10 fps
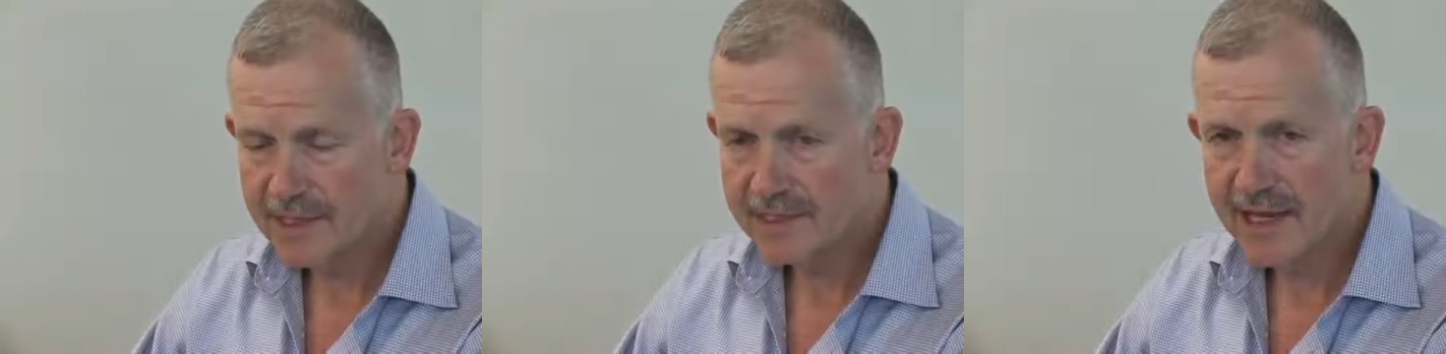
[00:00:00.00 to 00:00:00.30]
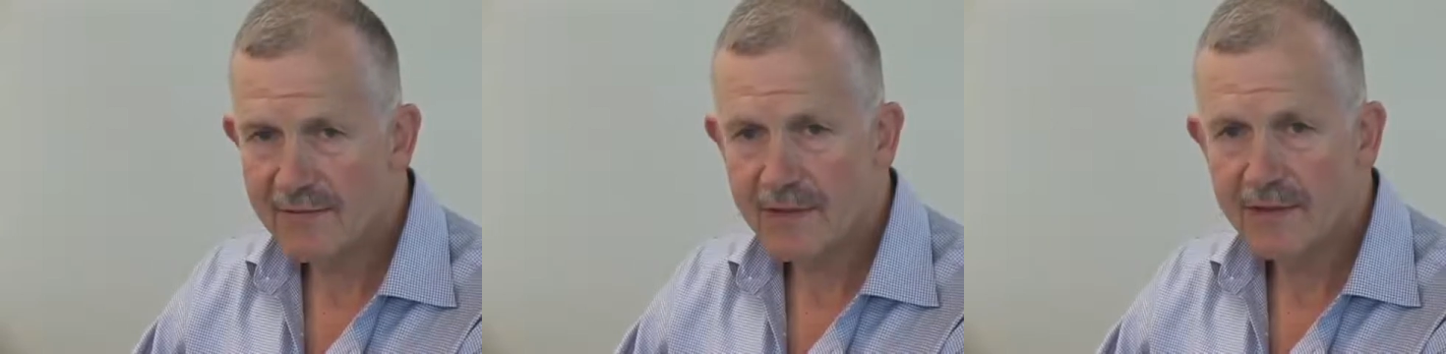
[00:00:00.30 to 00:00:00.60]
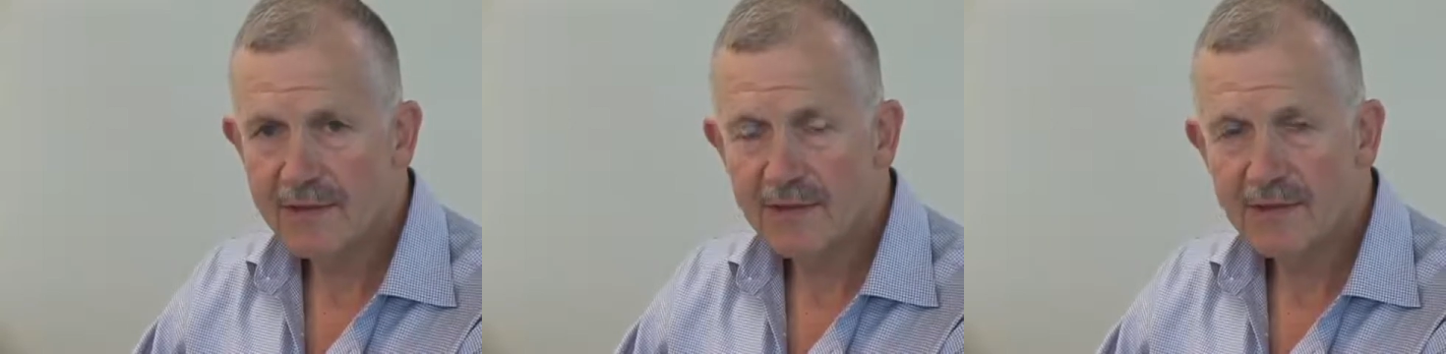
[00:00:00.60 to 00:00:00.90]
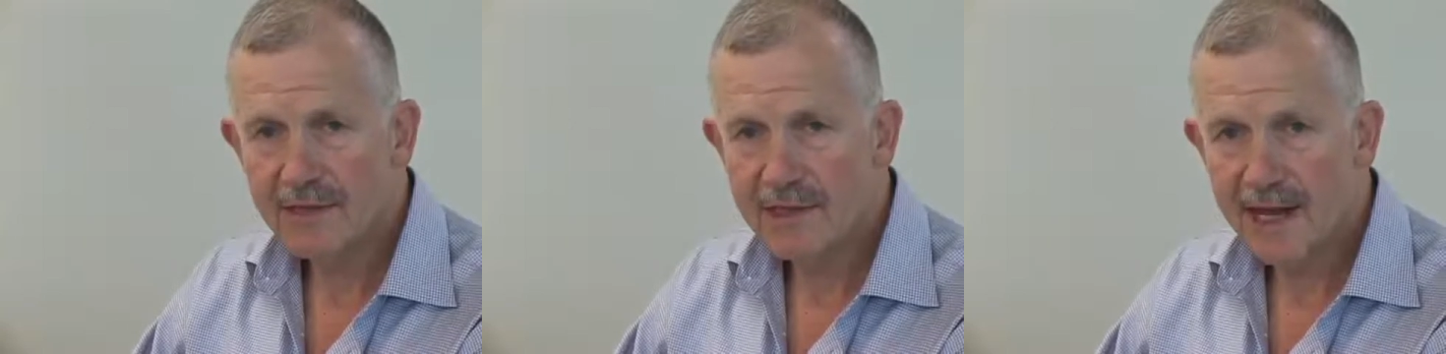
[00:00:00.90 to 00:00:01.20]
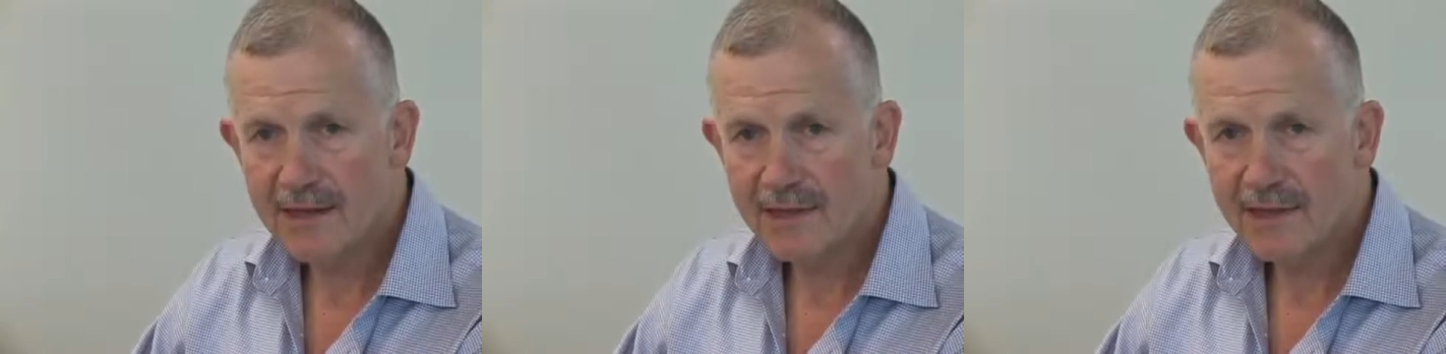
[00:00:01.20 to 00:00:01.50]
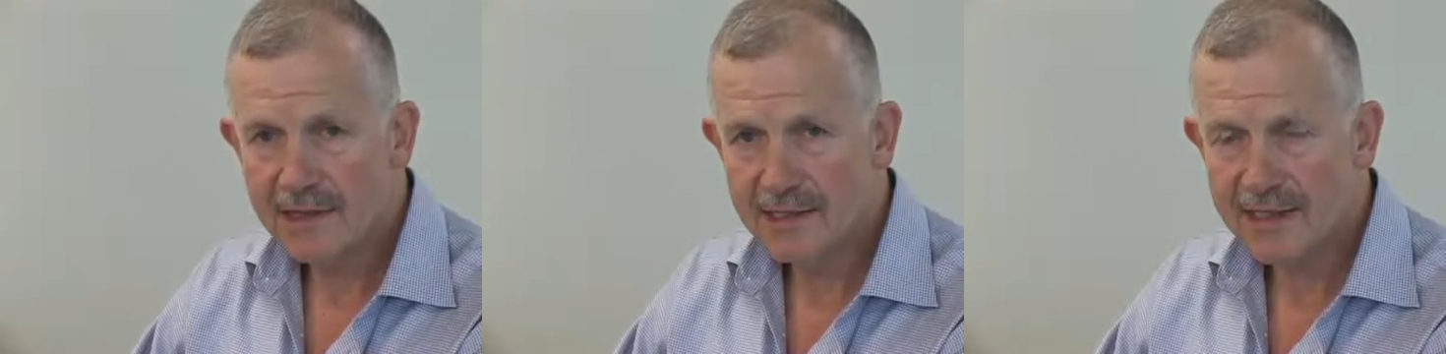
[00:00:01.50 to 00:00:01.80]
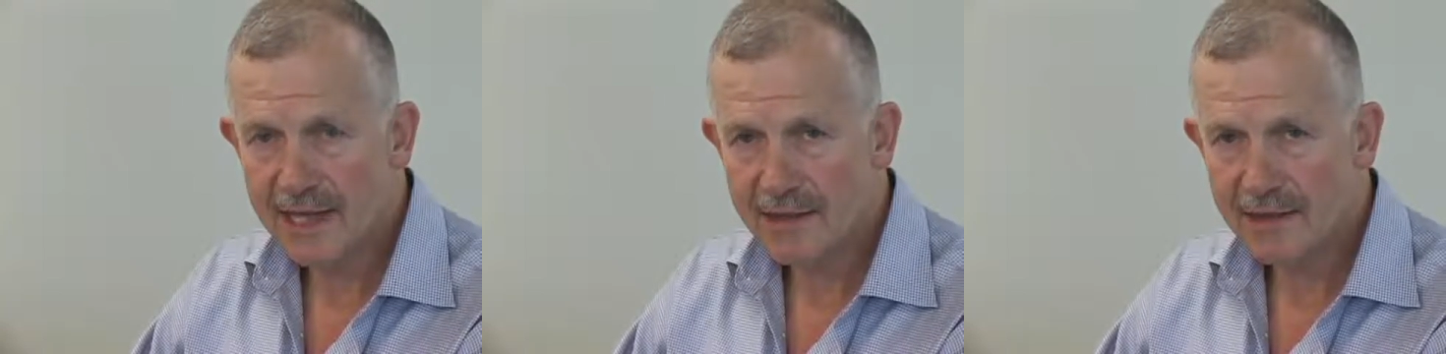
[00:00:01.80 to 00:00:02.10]
seventh, the ninth, and the
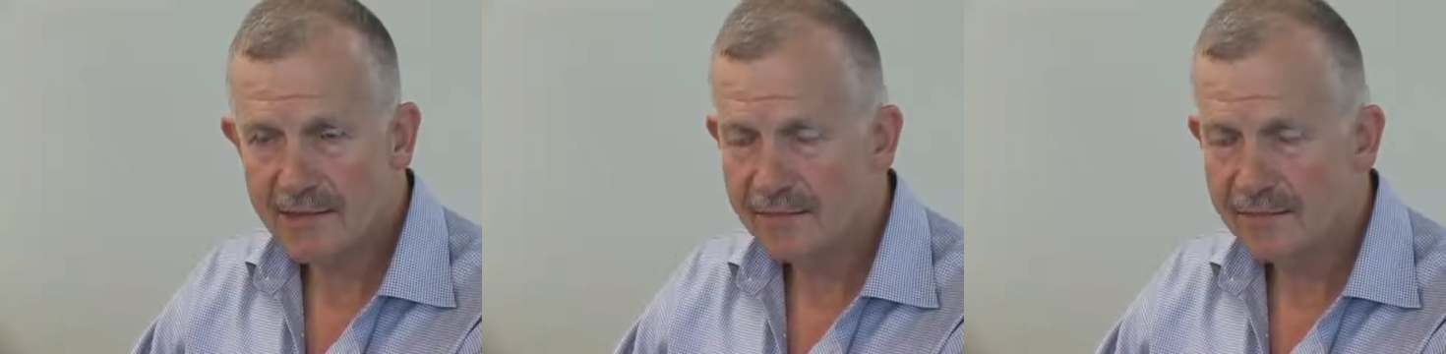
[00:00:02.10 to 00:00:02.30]
10th.